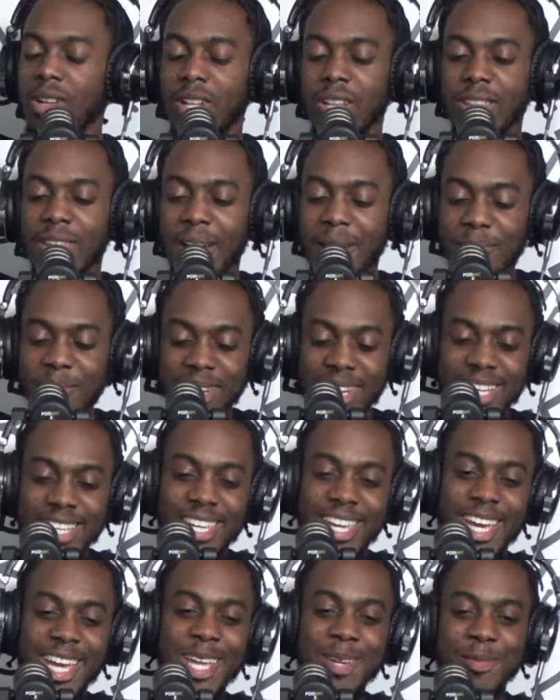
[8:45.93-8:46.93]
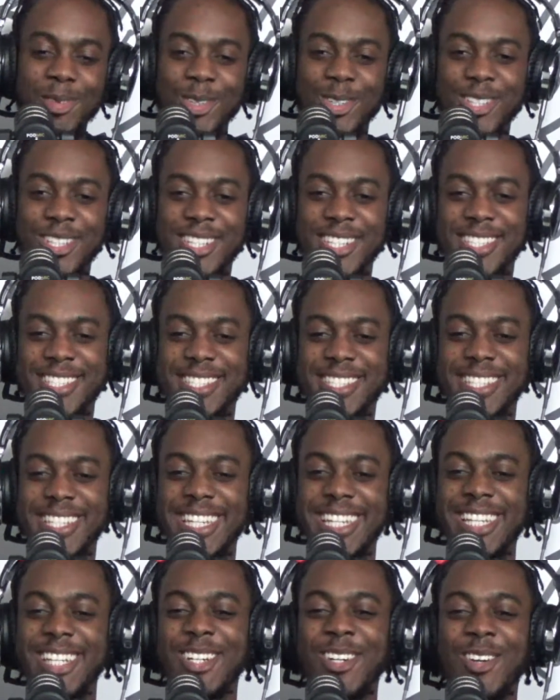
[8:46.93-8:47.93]
that man came on the
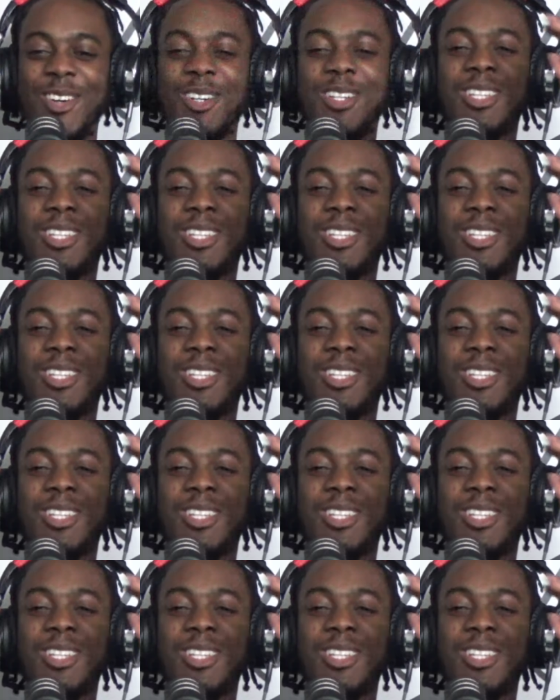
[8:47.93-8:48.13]
scene on